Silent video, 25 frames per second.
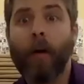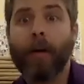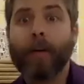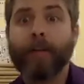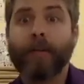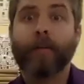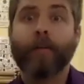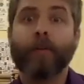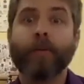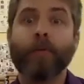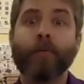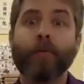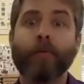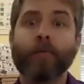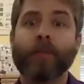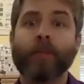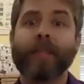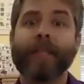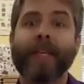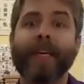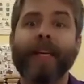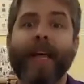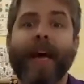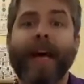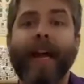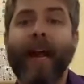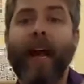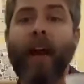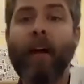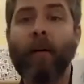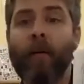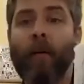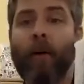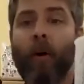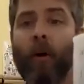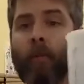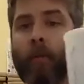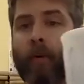All right, so you will see
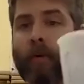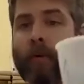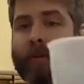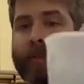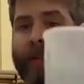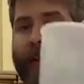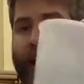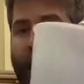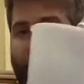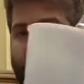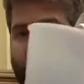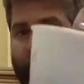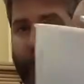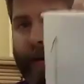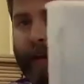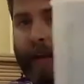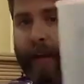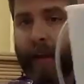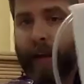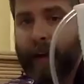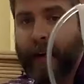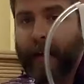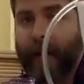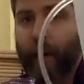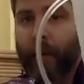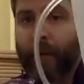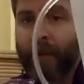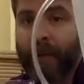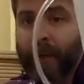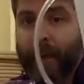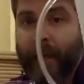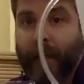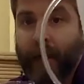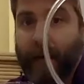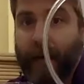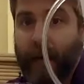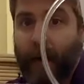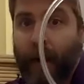that almost everything that was
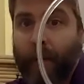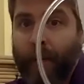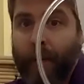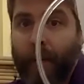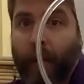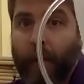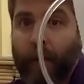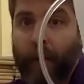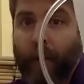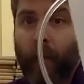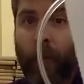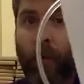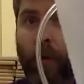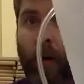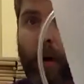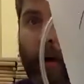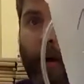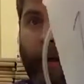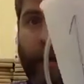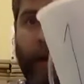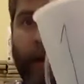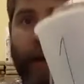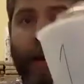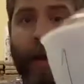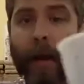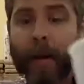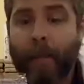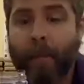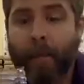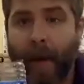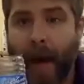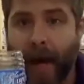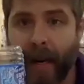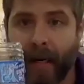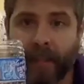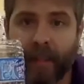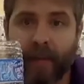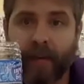in cup number 1
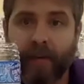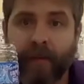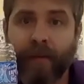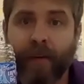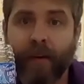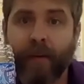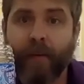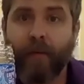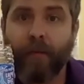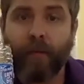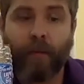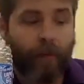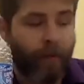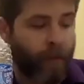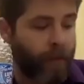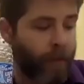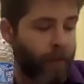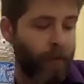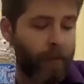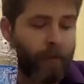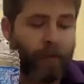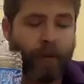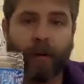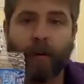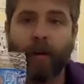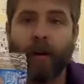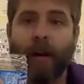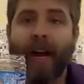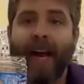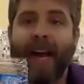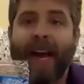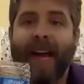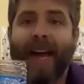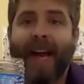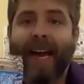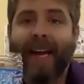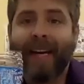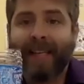managed to fit through the filter
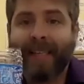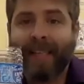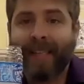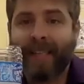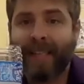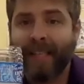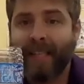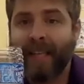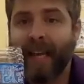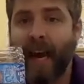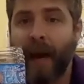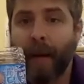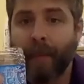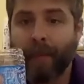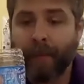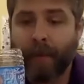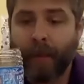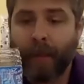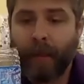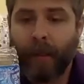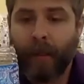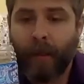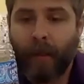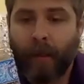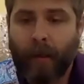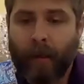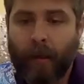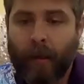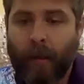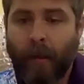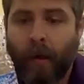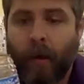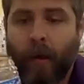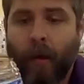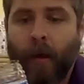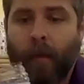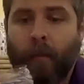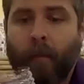except
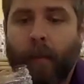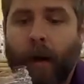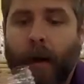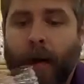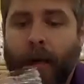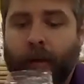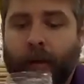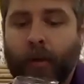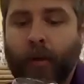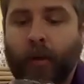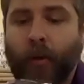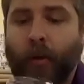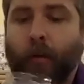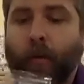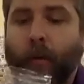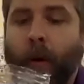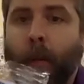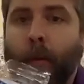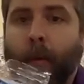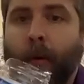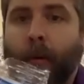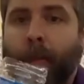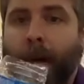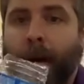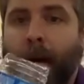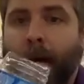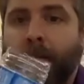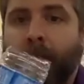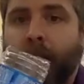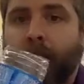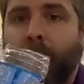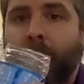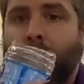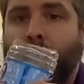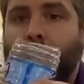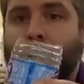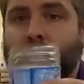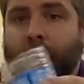my 2 rubber bouncy
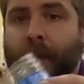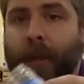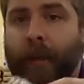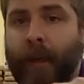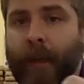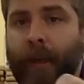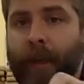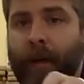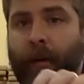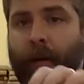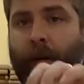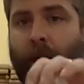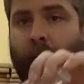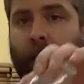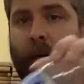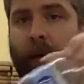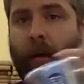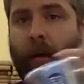balls in here,